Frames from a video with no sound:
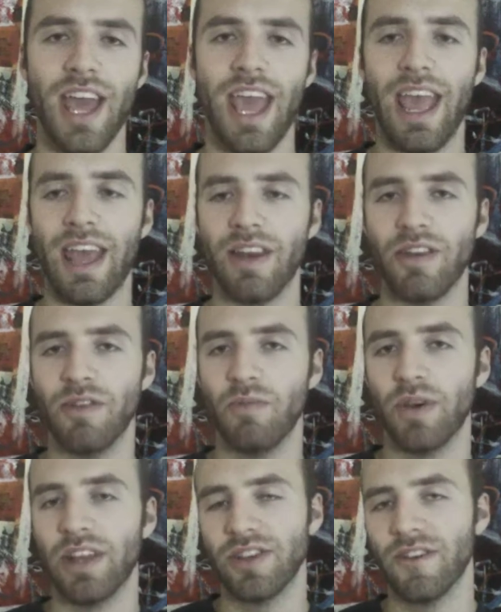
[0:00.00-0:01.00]
and
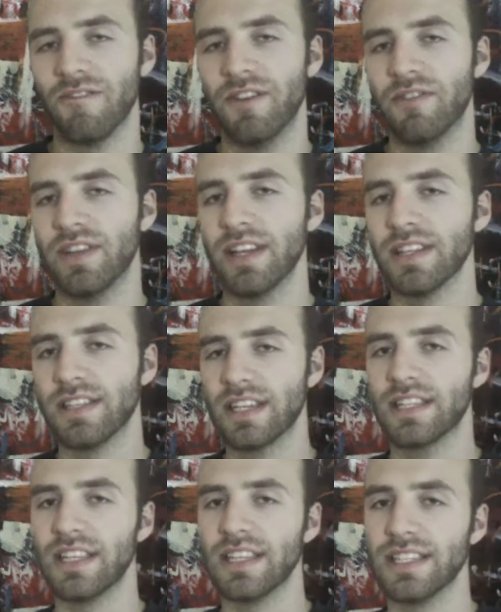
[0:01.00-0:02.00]
when they turn 15,
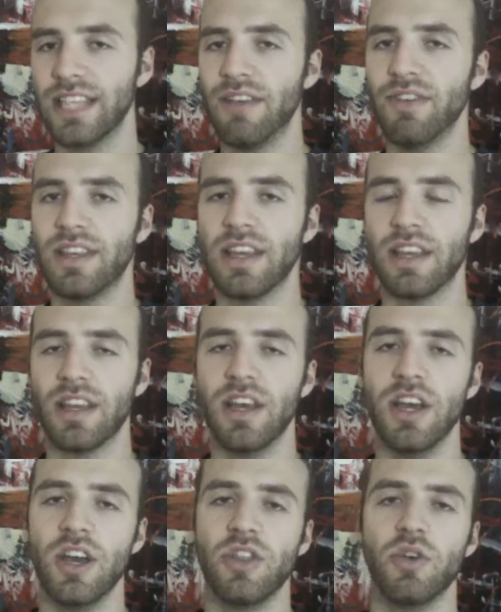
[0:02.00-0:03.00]
16, 17,
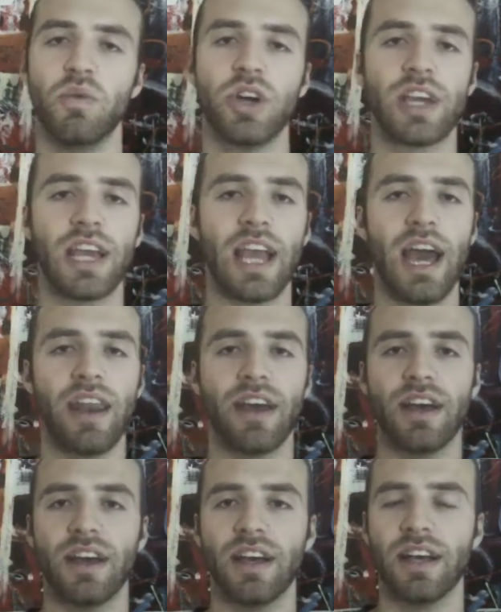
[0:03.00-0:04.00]
they're working at
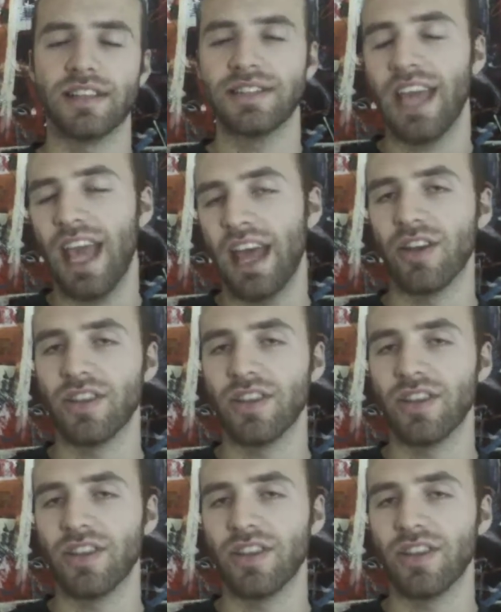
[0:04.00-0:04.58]
a stand